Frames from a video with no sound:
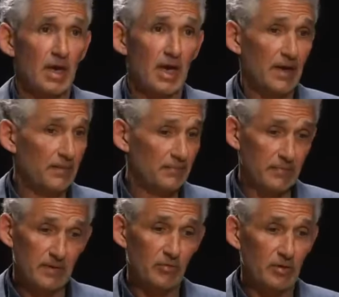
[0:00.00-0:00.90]

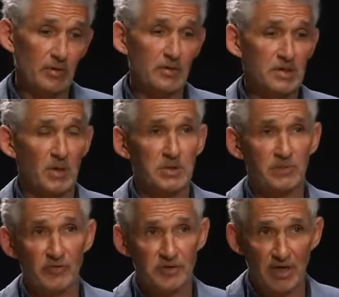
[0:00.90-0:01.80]
Um,
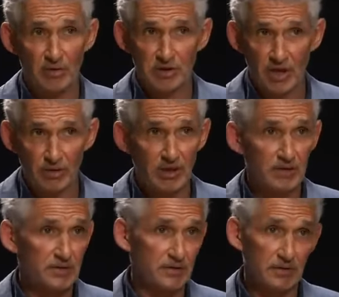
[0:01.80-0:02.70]
responsible for
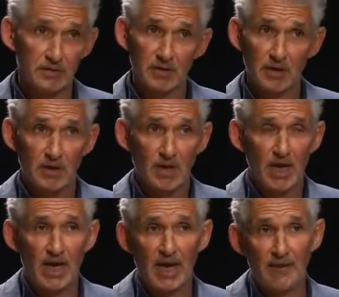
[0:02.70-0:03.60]
serotonins and
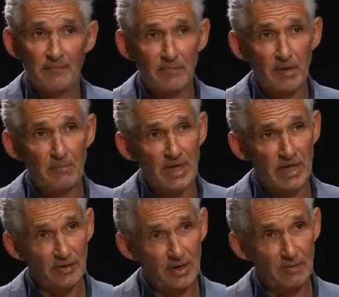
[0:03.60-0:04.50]
um,
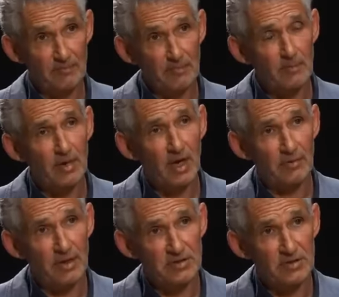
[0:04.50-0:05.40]
many other
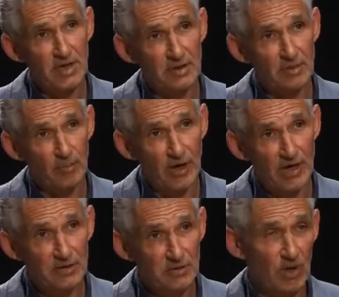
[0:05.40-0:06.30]
pathways in, in the
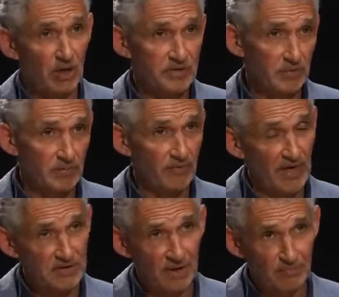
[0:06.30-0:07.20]
brain as well. So it
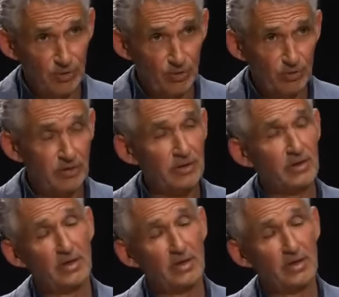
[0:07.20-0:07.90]
affects our mood